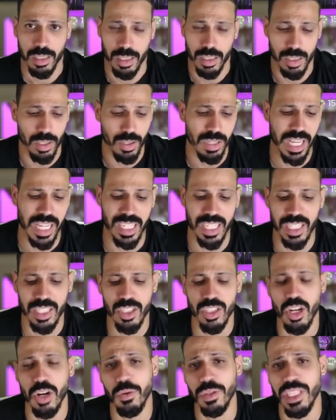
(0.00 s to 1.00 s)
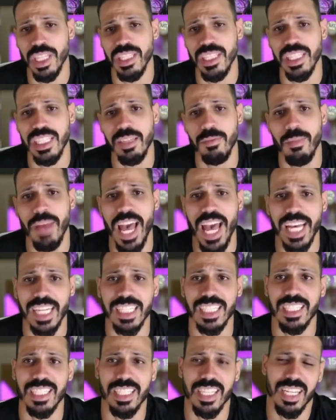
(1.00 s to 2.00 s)
So yeah, let's start with the T
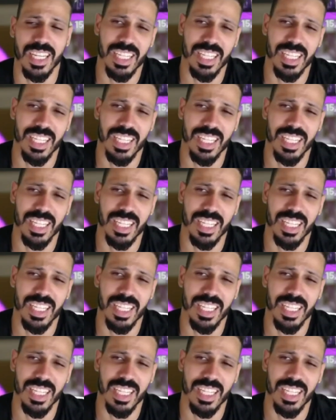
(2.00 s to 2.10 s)
Max.